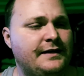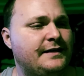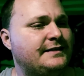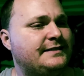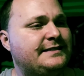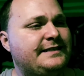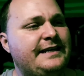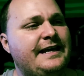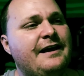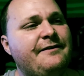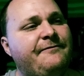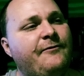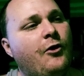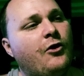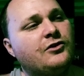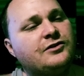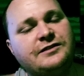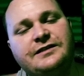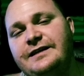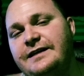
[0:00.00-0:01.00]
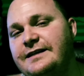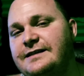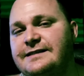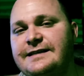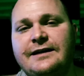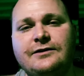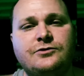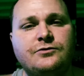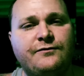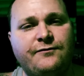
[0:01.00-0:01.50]
CFRC,
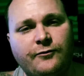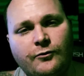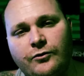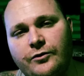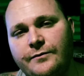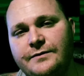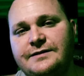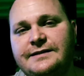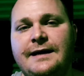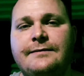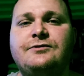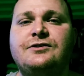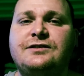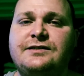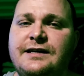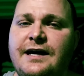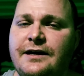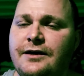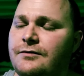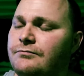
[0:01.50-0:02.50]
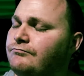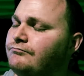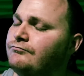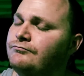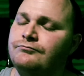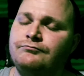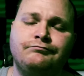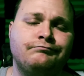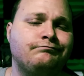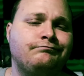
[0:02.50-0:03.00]
Central Florida Reception Center,
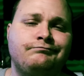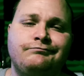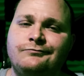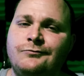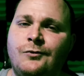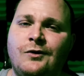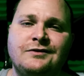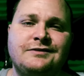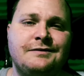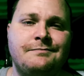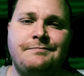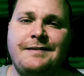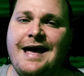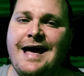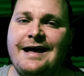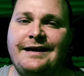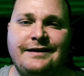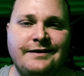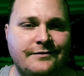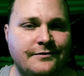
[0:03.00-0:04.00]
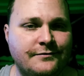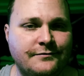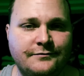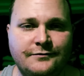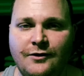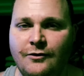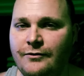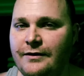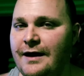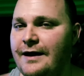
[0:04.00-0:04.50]
wasn't bad either.
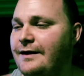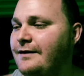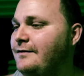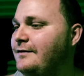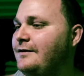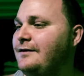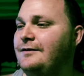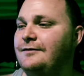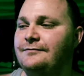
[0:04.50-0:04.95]
Okay?